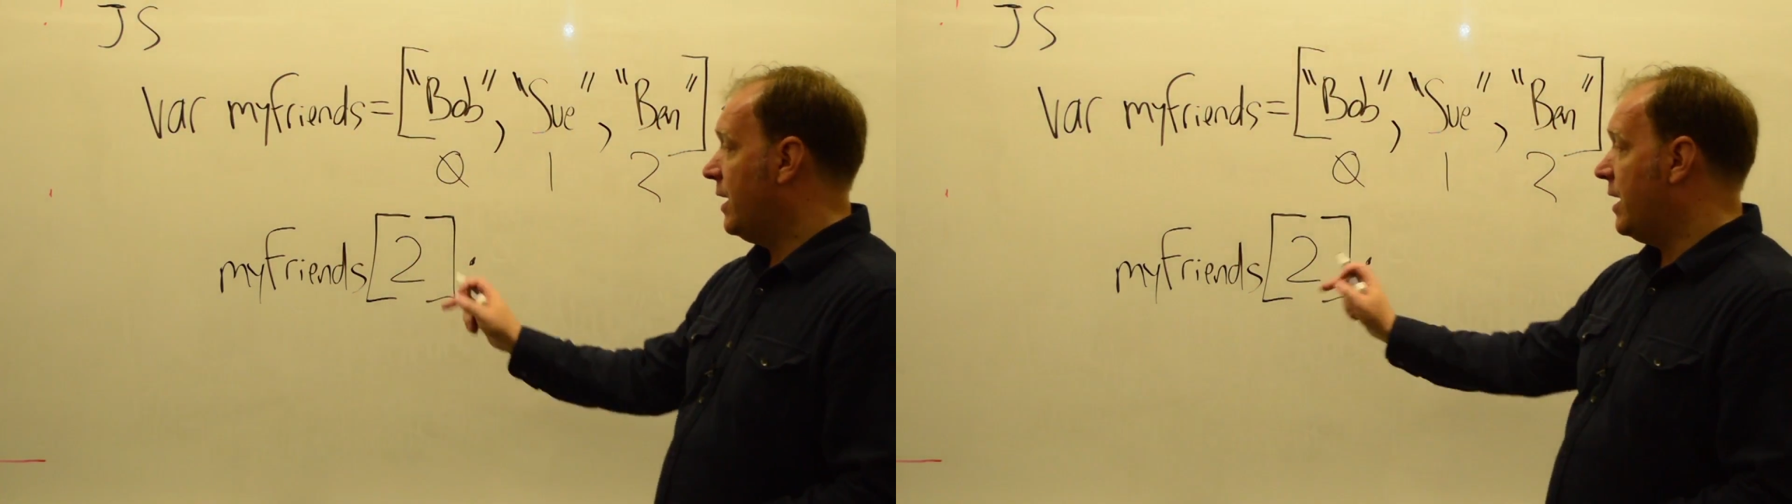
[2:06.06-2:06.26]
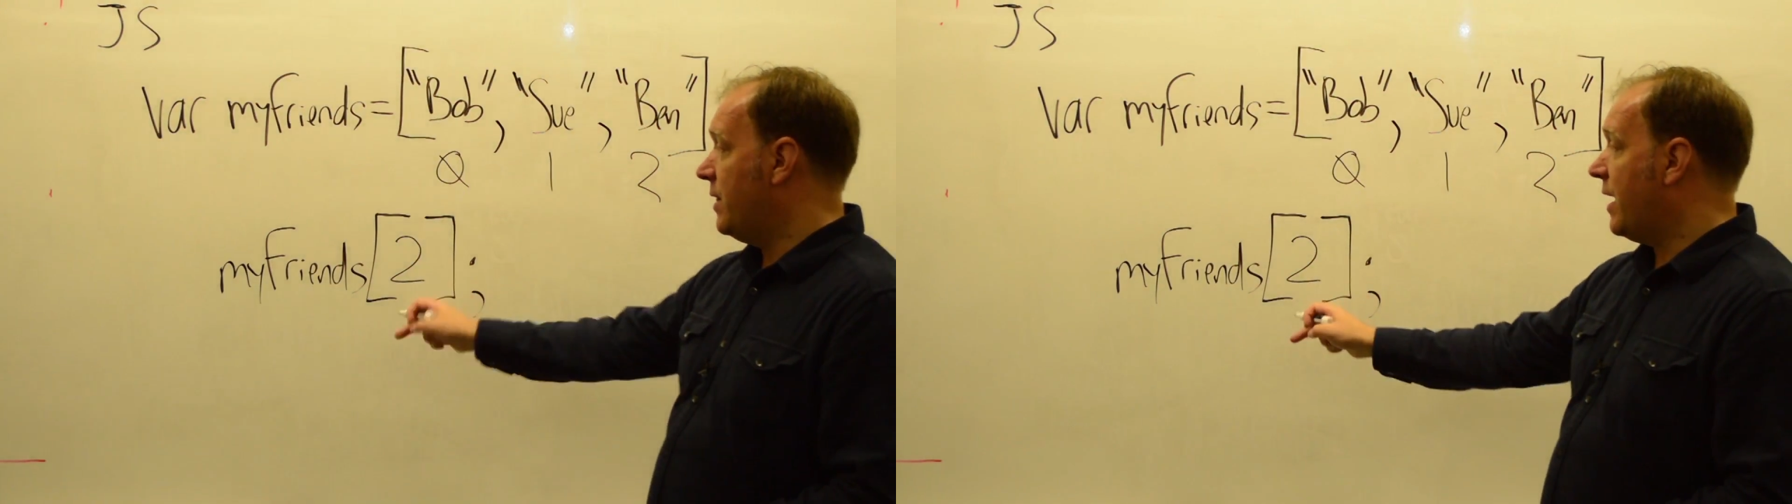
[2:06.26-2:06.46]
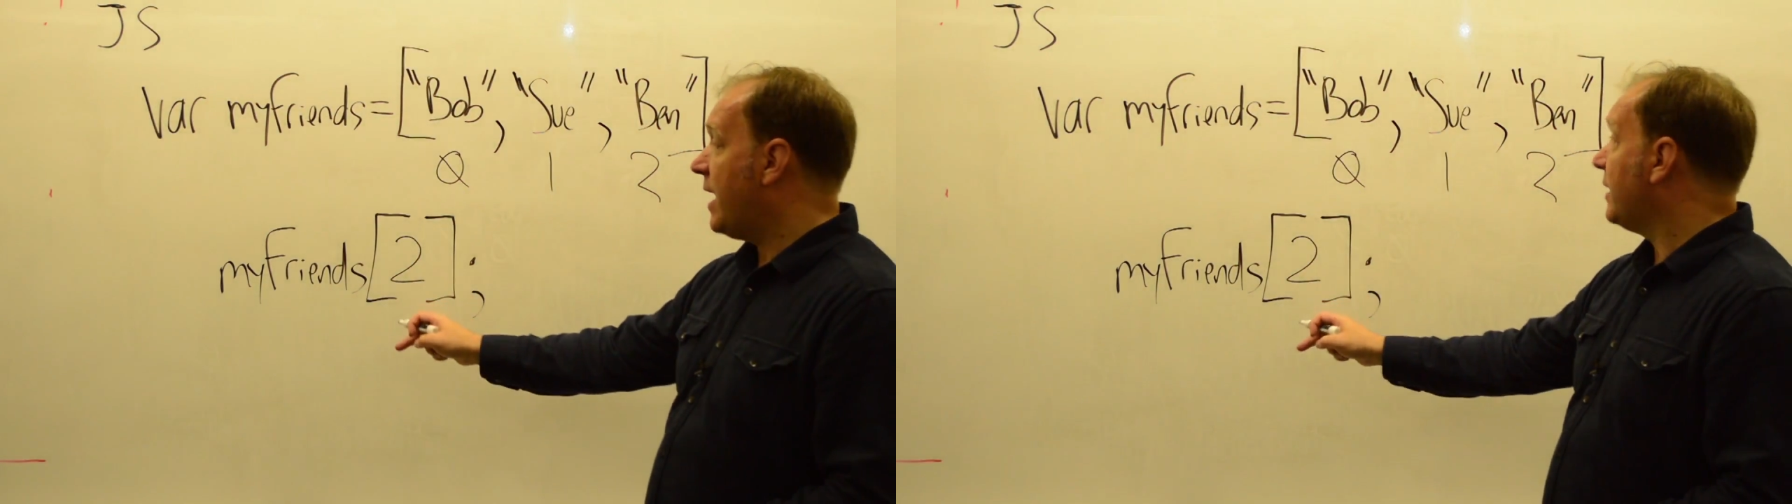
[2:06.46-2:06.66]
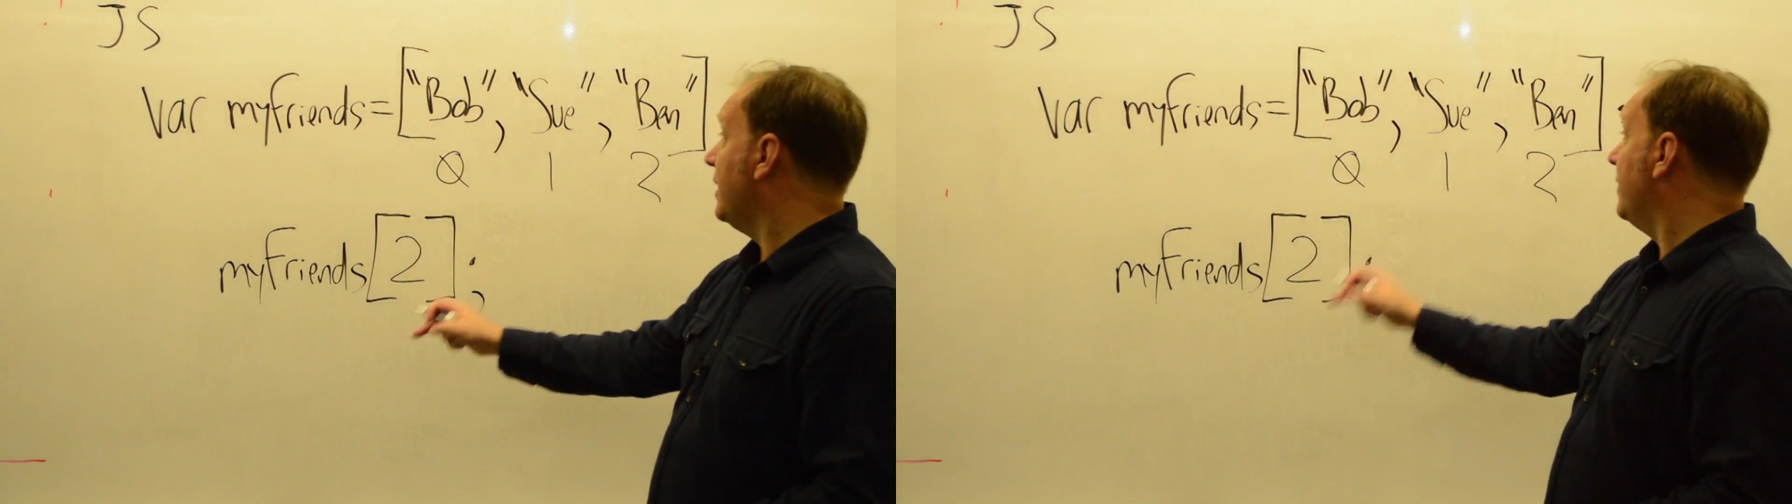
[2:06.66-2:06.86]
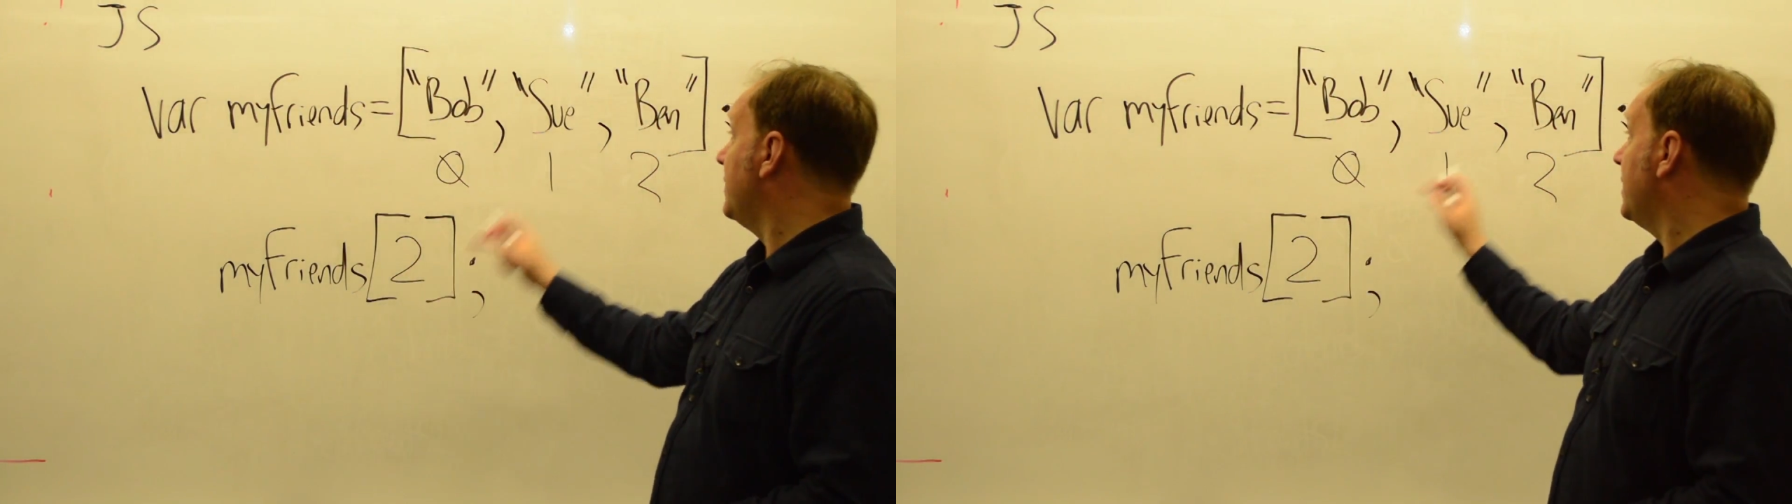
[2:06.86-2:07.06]
And that
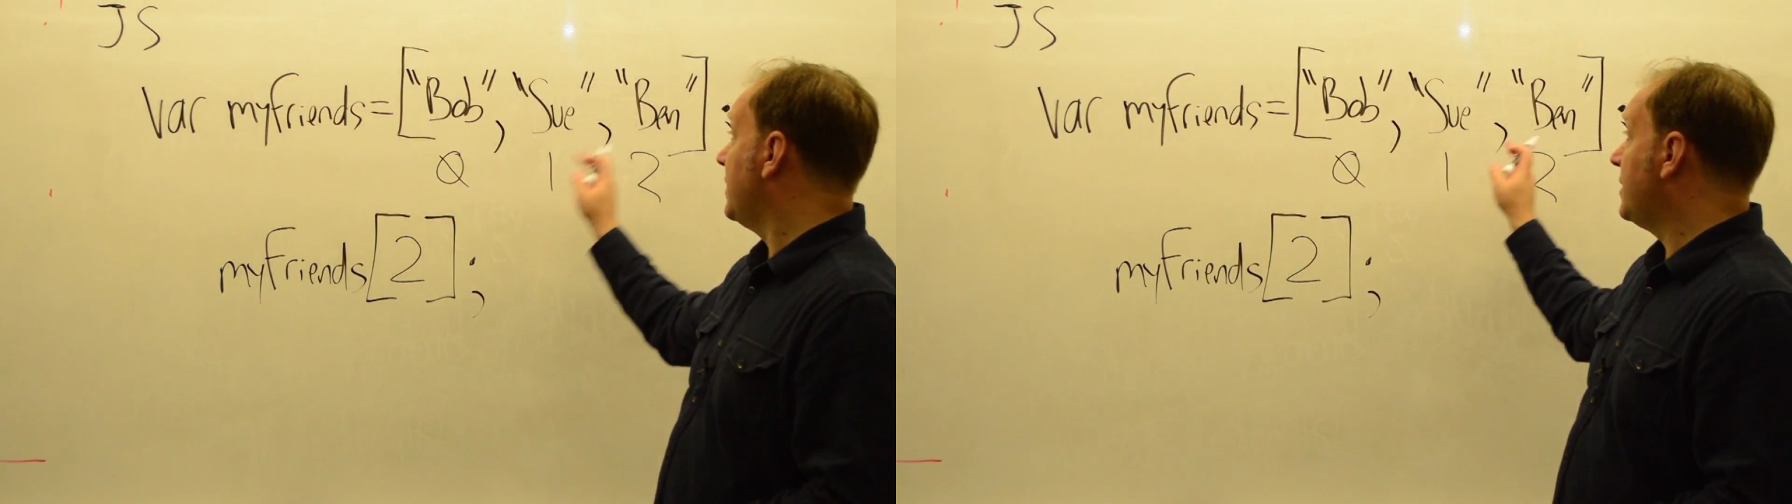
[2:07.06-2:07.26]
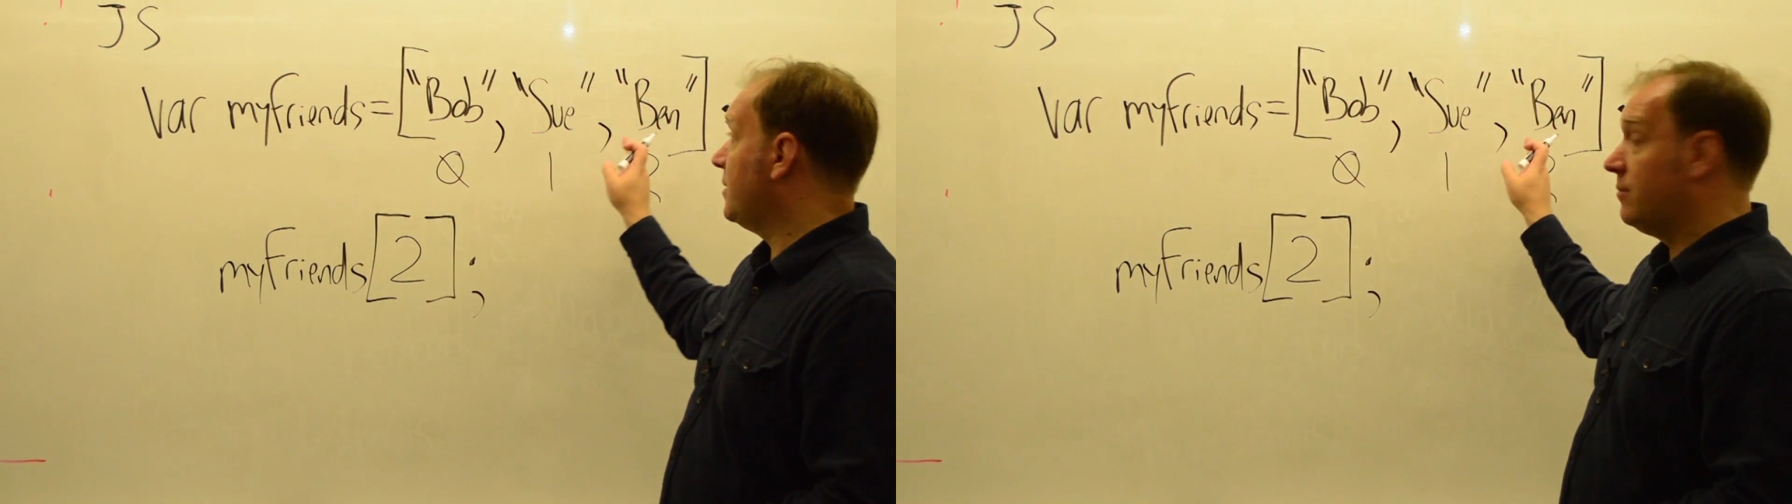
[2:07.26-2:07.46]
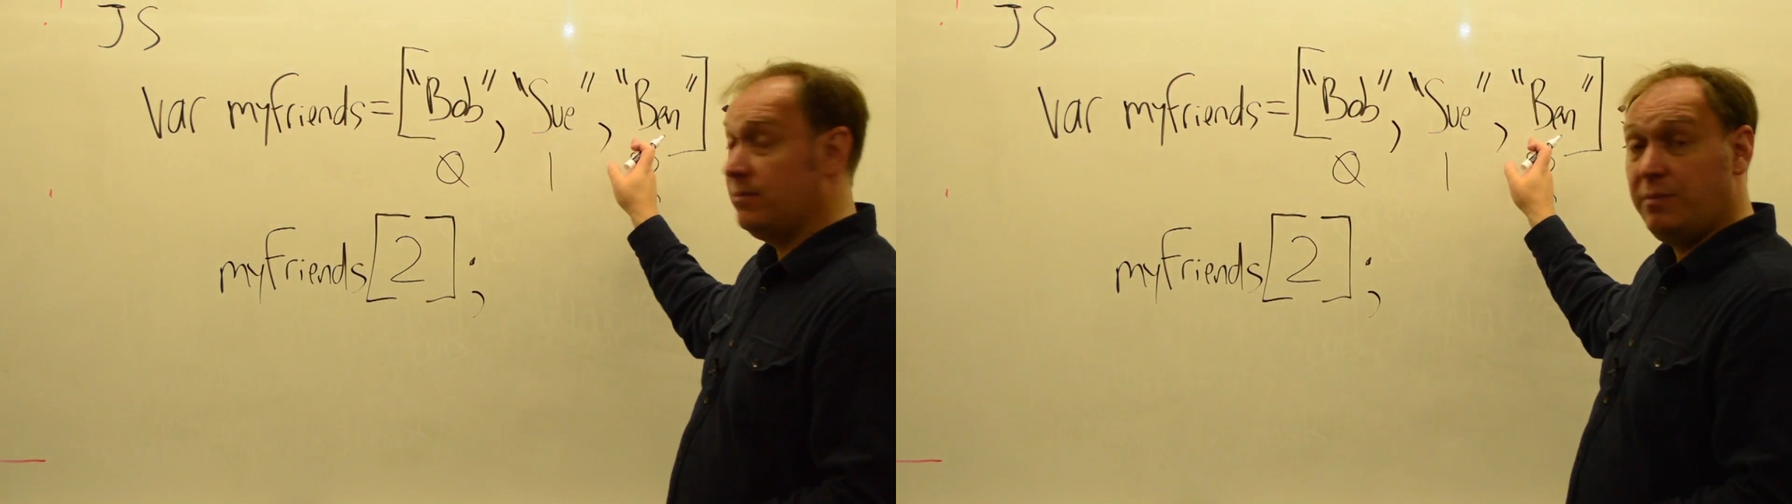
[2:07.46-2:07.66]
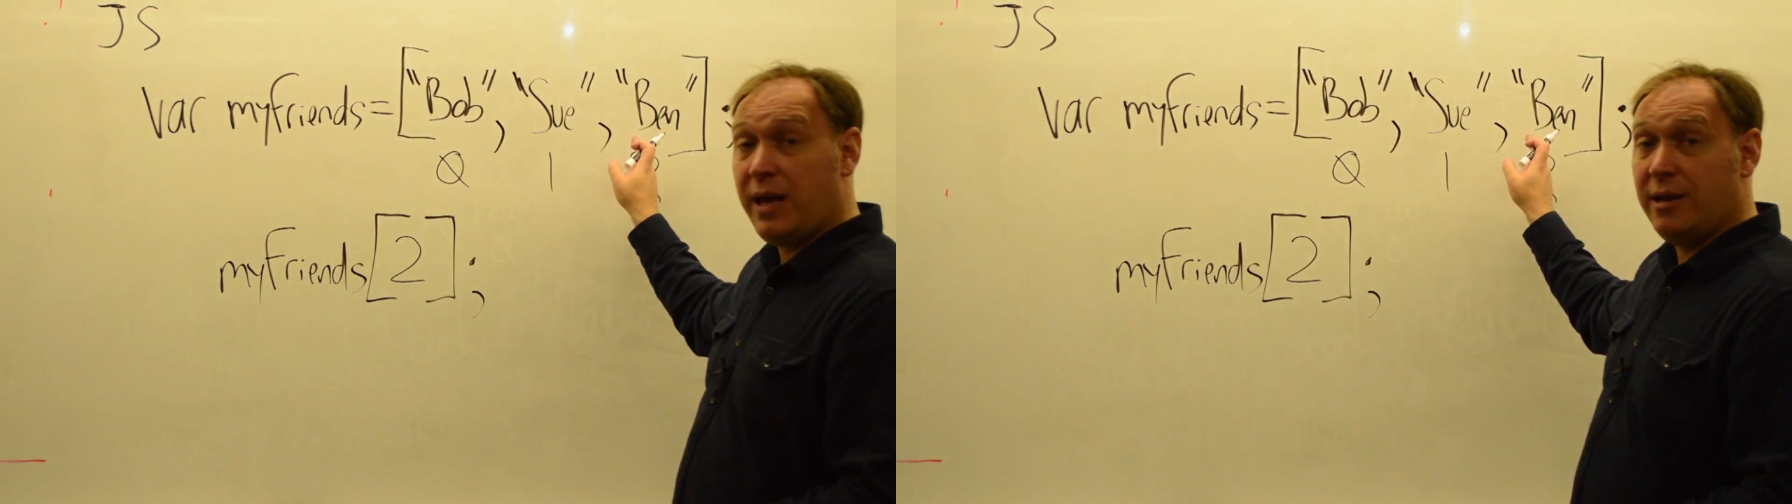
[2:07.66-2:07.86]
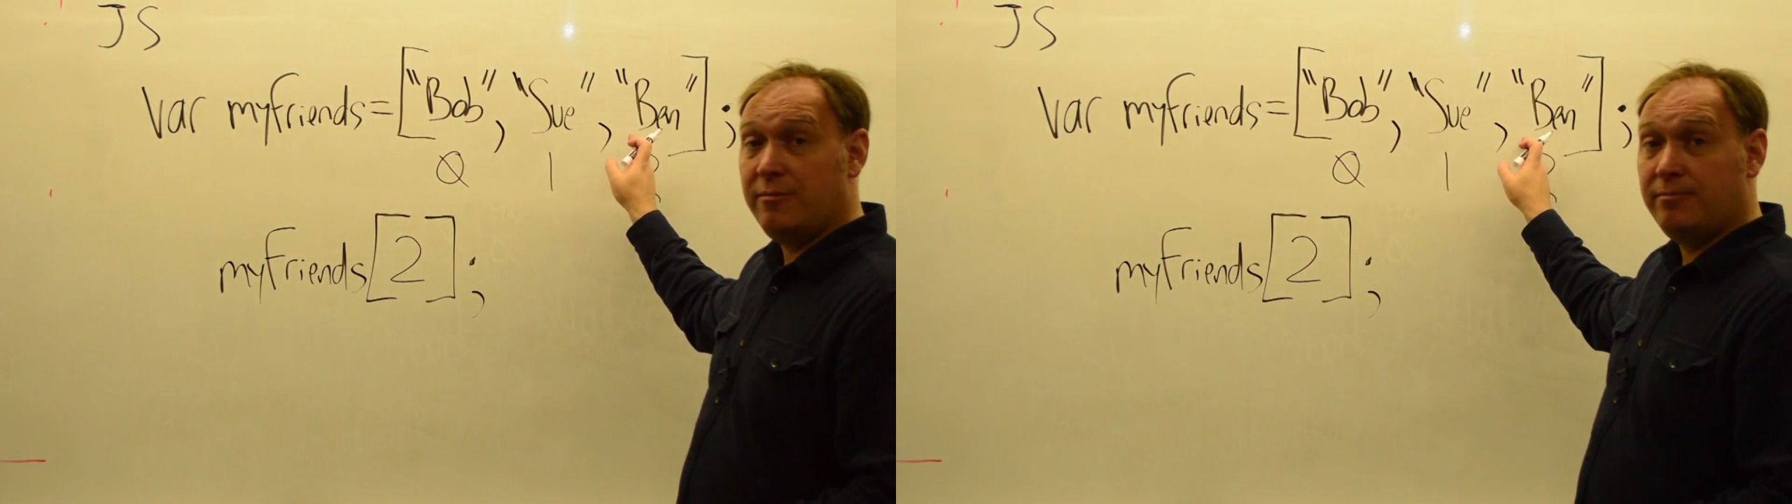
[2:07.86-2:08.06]
gives us Ben.